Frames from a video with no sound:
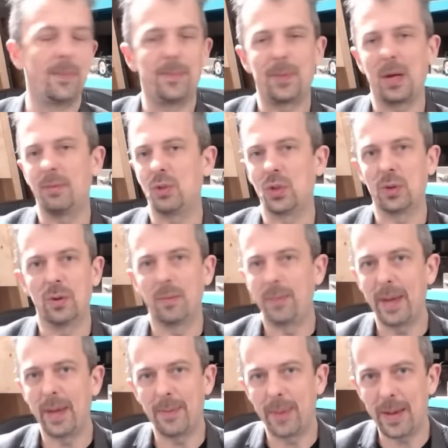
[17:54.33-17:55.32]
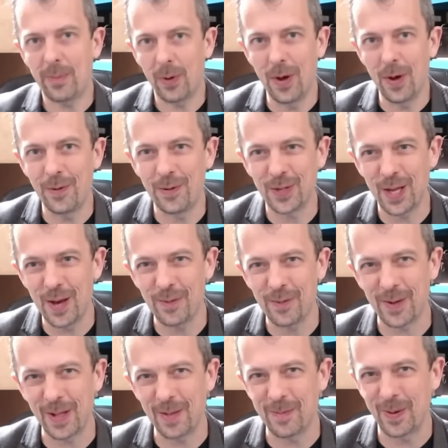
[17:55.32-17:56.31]
I'm sure pe people who've
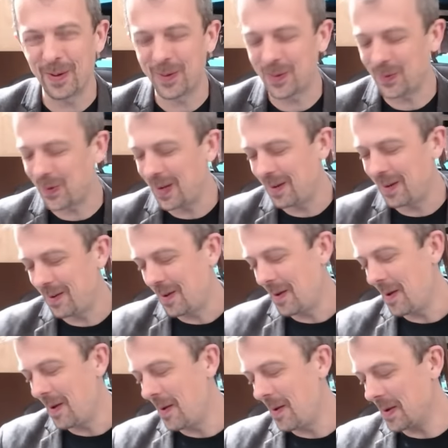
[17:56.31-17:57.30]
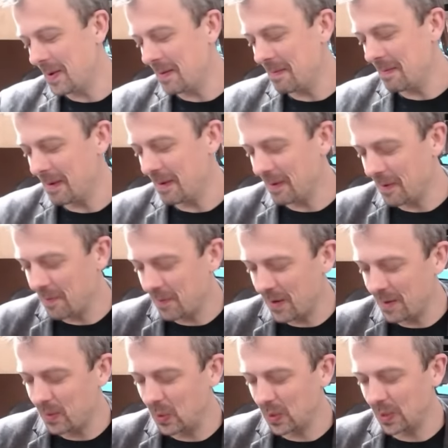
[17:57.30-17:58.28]
served in the Bundeswehr uh, can, can
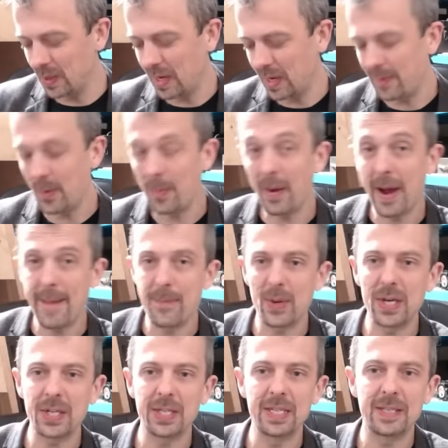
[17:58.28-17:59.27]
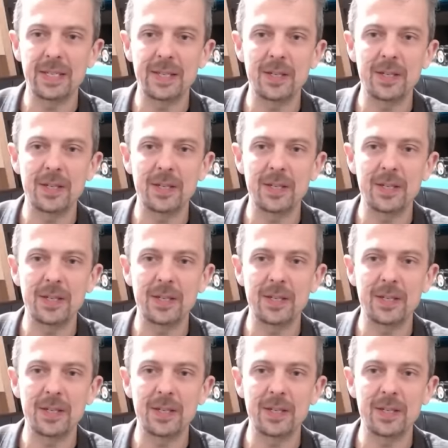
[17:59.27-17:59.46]
confirm or deny, but my impression is this